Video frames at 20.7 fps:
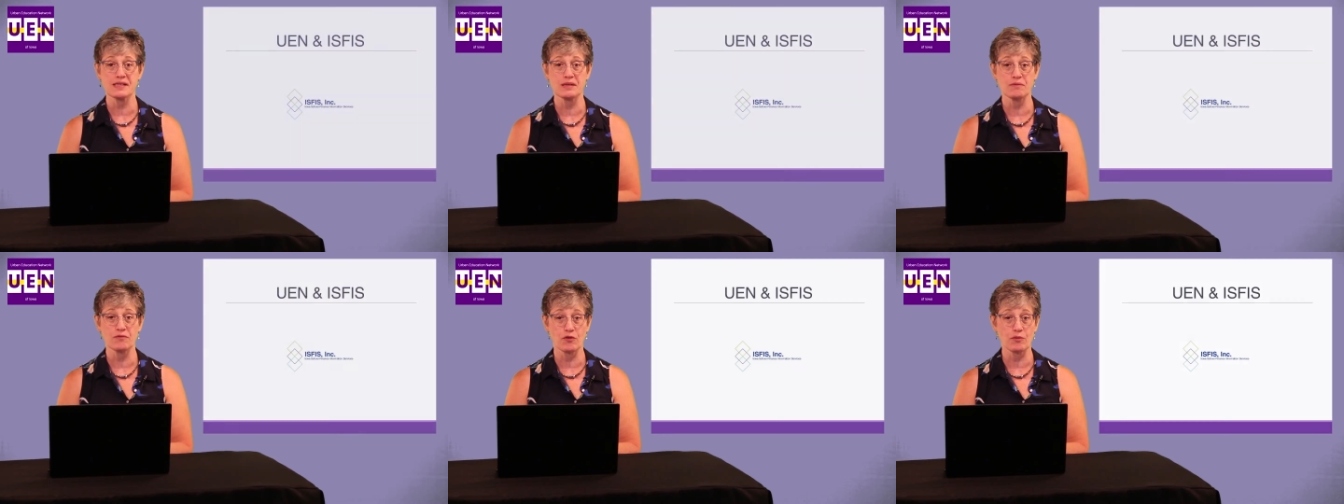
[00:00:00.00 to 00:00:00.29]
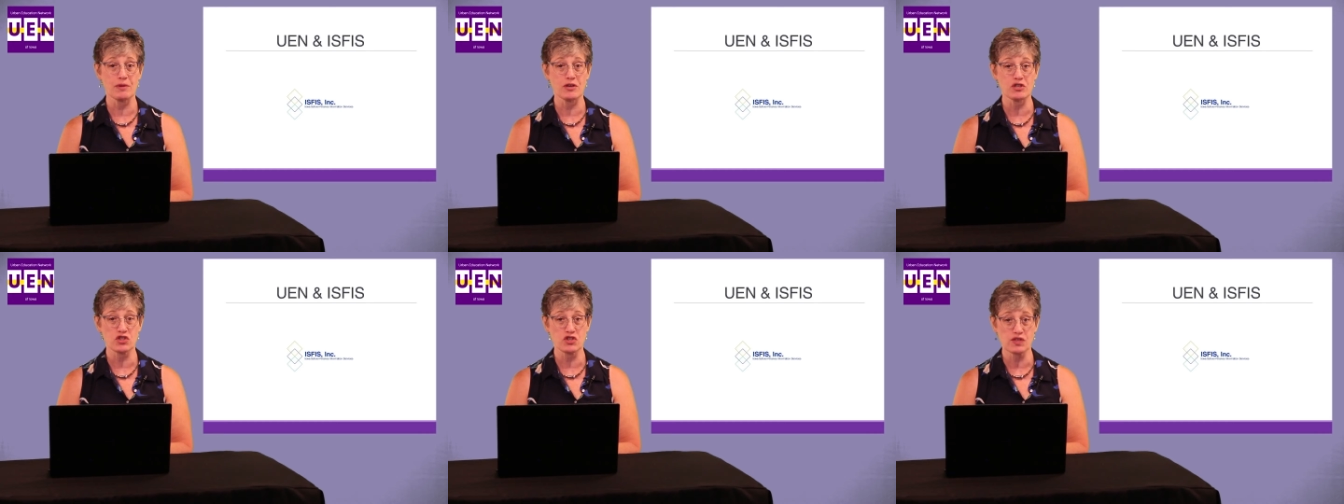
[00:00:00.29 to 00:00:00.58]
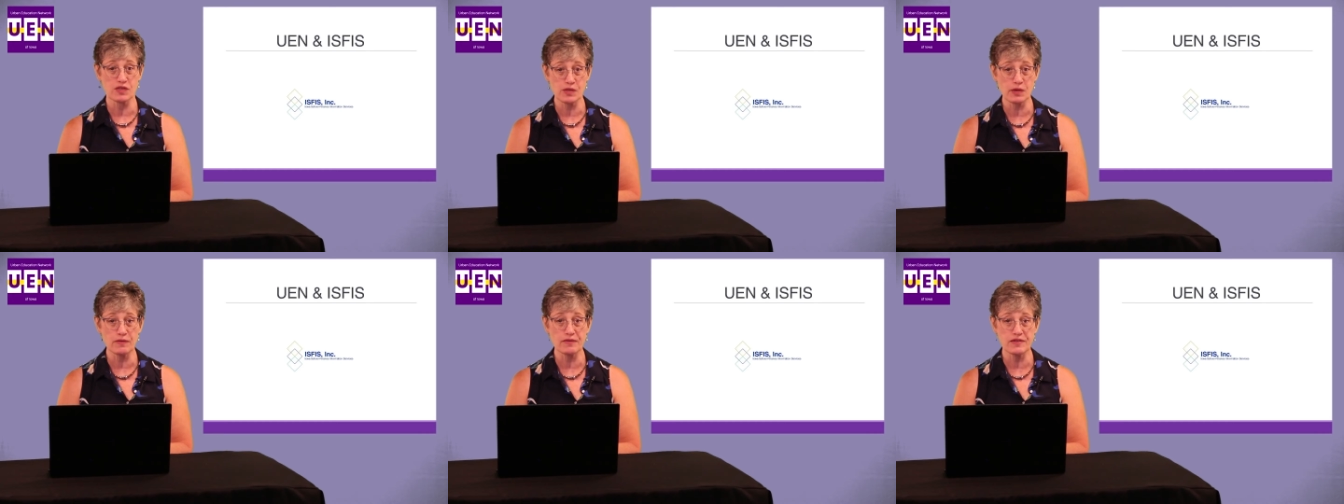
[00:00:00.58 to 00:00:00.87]
Information
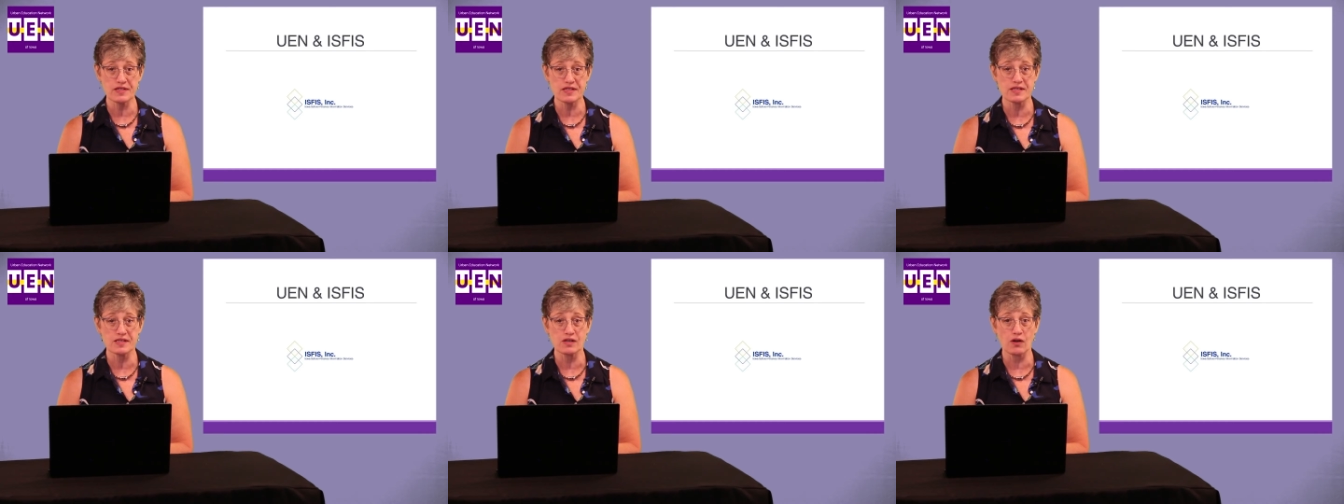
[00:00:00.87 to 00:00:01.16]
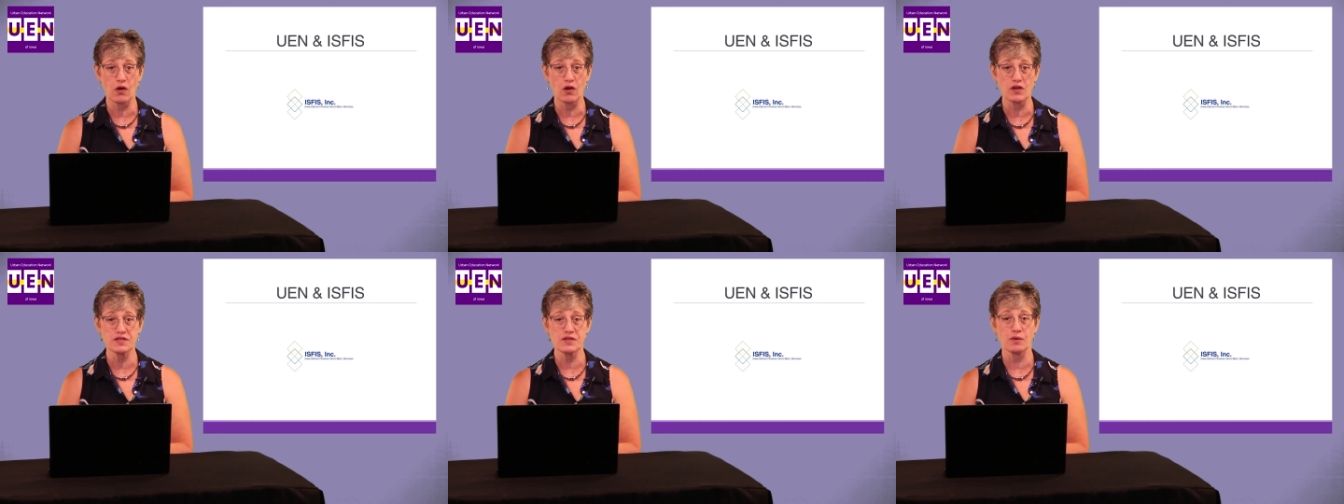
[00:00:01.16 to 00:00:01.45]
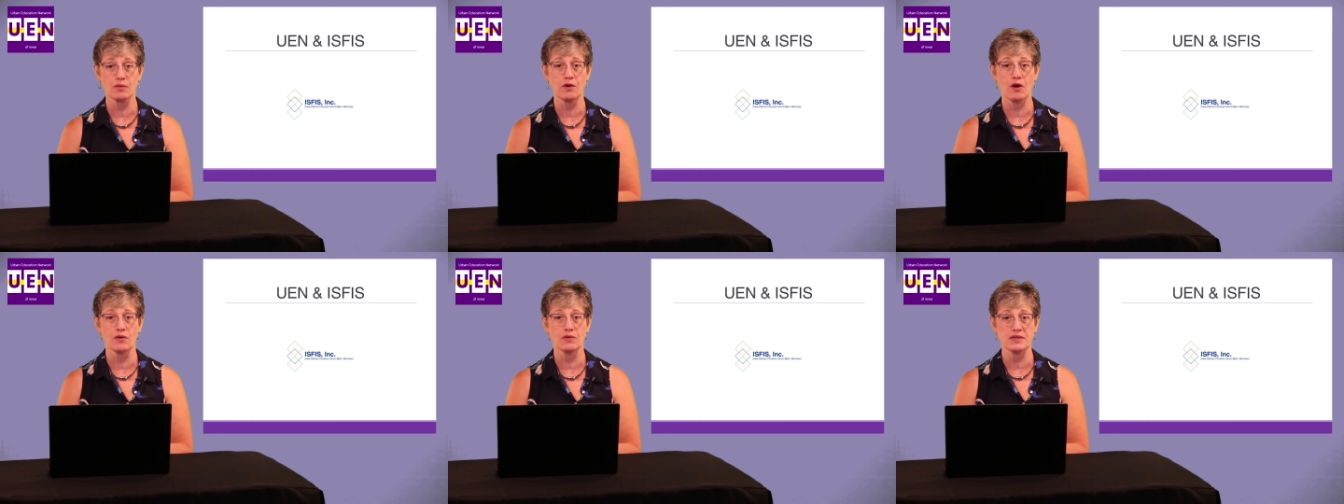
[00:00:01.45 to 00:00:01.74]
Services,
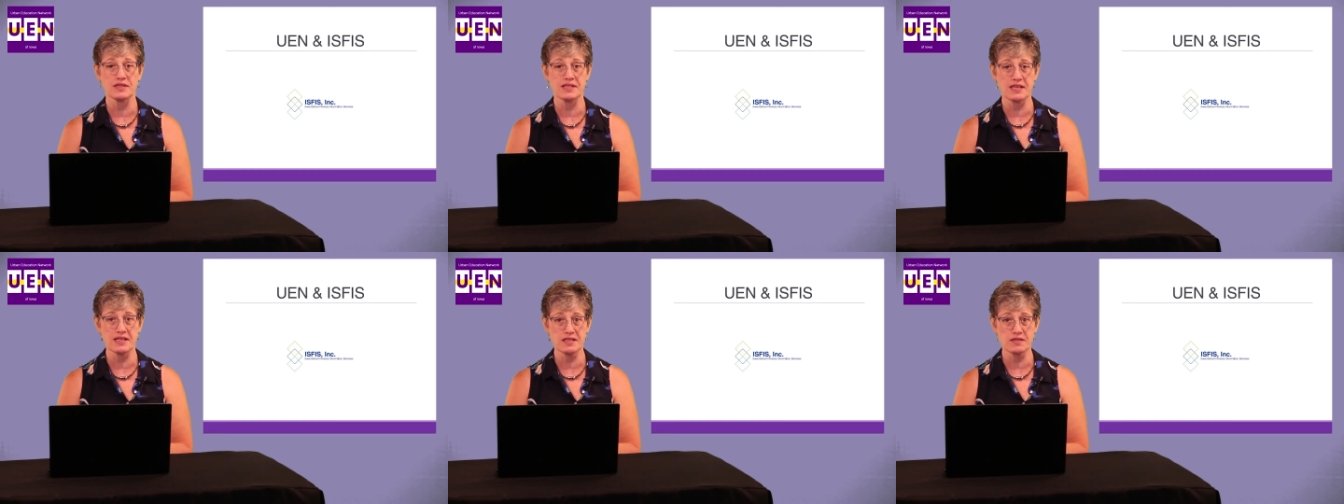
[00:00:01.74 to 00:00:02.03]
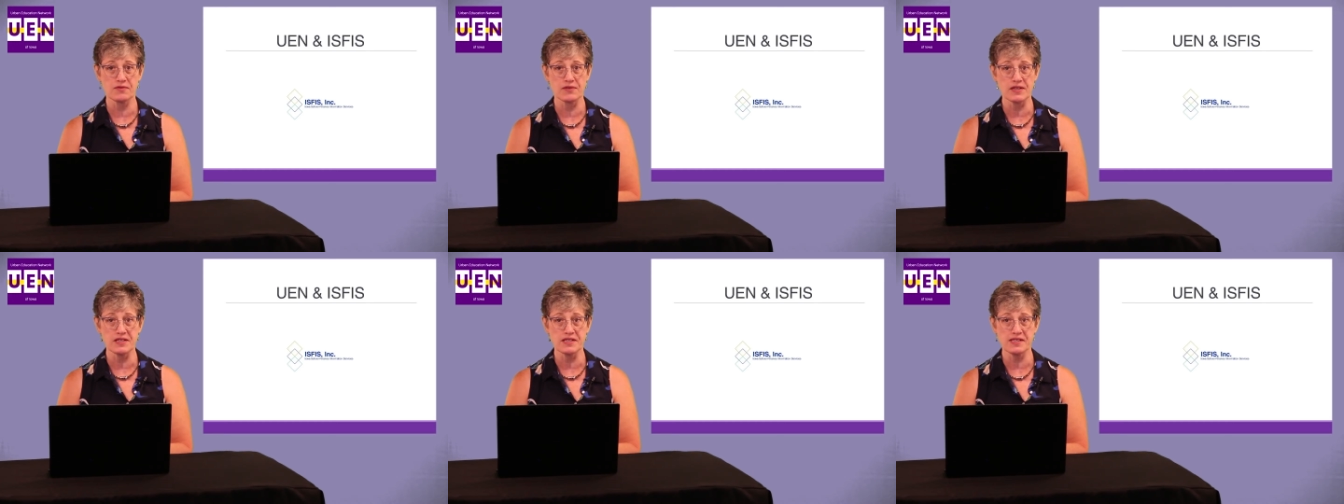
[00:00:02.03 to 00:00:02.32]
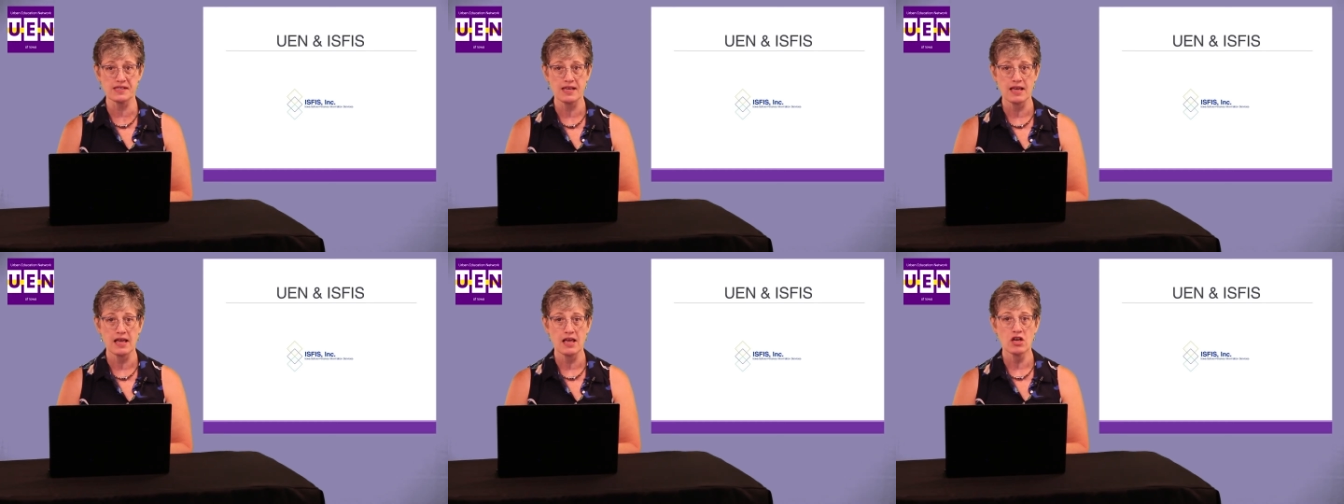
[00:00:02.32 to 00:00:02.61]
also known as
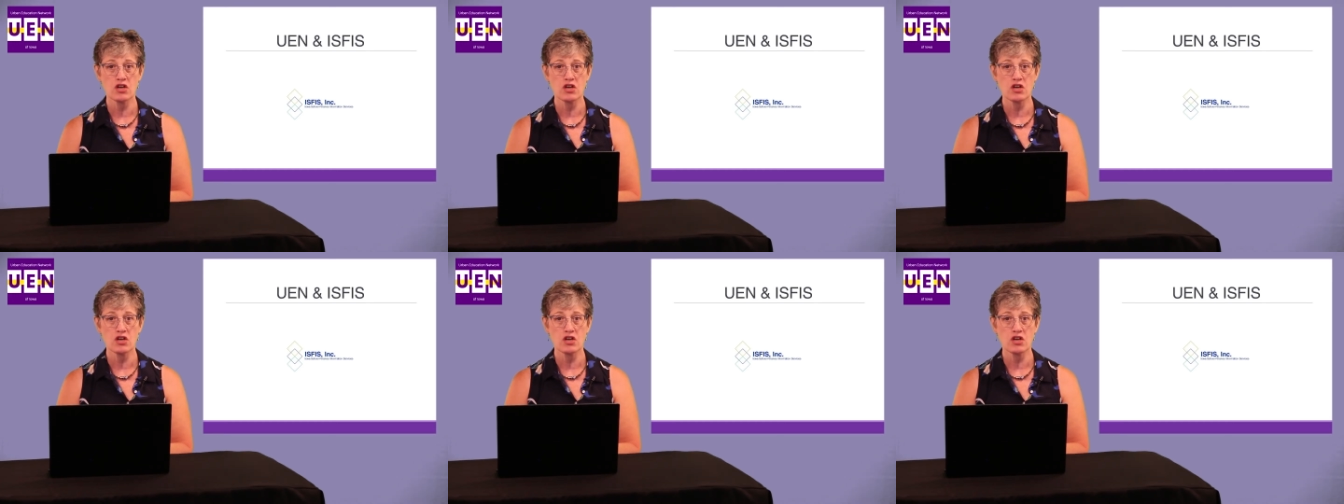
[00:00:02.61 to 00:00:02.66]
ISFIS,